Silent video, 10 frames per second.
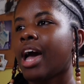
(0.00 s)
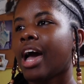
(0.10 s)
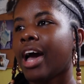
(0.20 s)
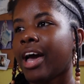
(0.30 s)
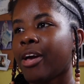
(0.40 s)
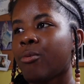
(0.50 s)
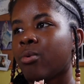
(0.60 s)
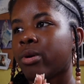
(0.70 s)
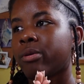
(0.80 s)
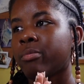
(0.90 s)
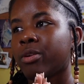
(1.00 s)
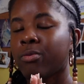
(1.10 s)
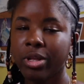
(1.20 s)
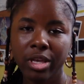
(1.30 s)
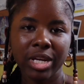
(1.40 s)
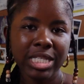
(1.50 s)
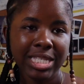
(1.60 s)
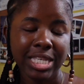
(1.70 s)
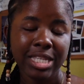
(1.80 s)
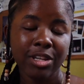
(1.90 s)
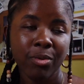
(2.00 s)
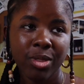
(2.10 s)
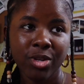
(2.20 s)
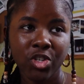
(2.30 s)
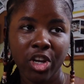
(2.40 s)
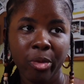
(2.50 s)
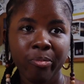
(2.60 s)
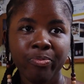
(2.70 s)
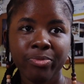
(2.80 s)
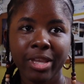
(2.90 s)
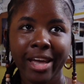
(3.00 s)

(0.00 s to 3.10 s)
I want to be really consistent with the gym.